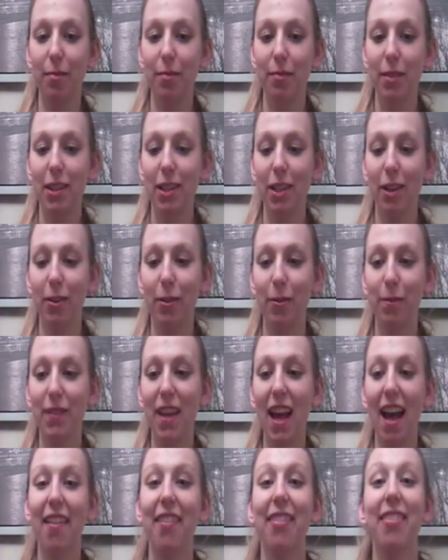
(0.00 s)
So
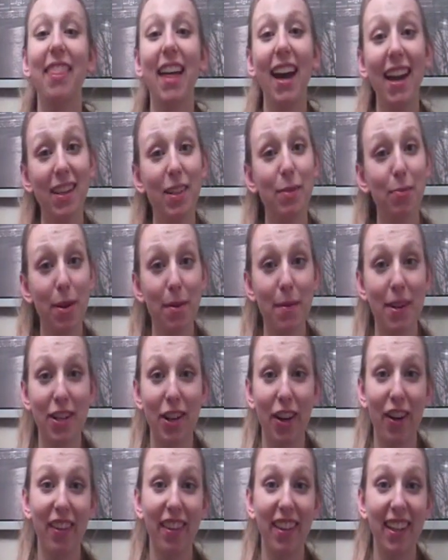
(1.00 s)
yeah, that is pretty much
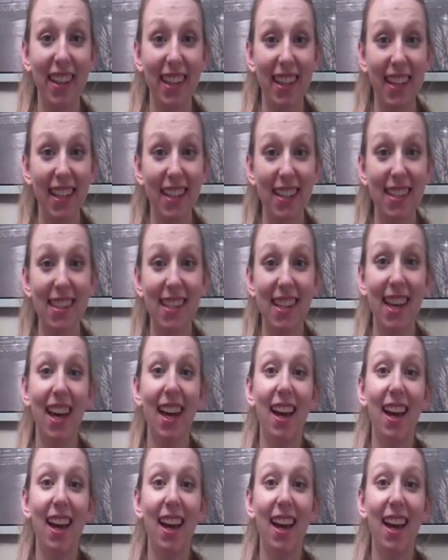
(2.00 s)
all that he eats.